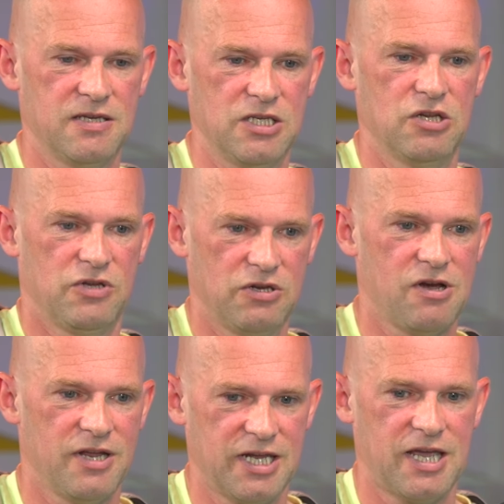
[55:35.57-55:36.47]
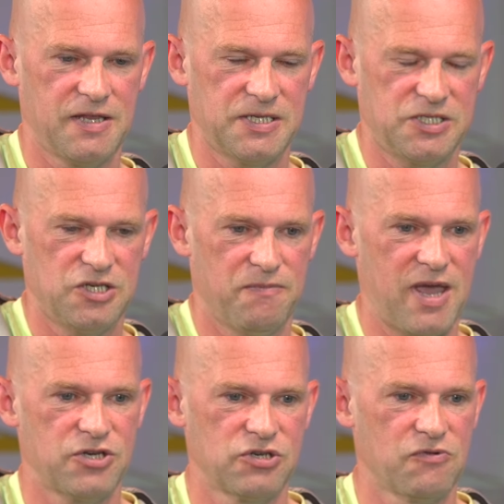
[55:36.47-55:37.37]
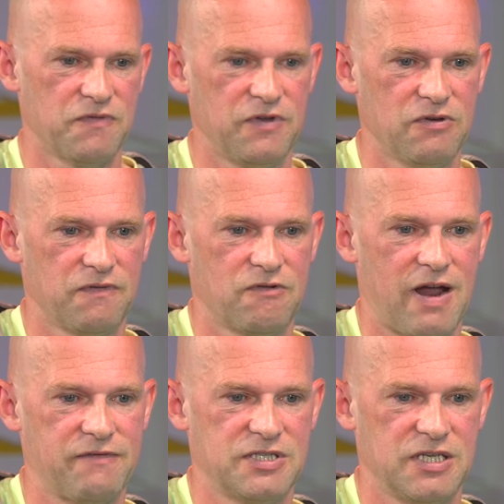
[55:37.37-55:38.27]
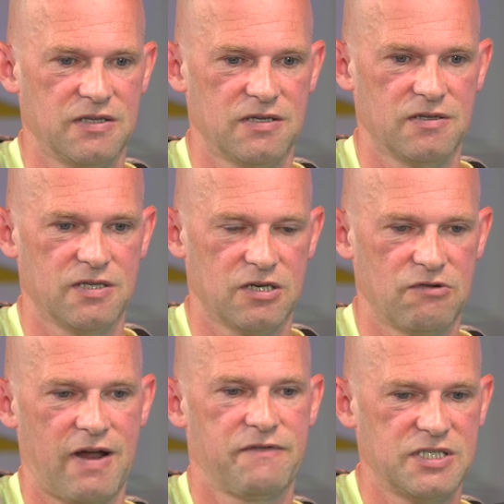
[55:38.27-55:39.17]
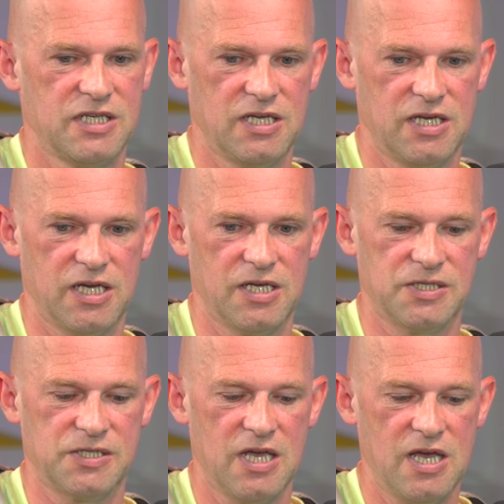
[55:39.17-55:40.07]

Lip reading: you know, you kind of get this geometrical view of gravity that gravity is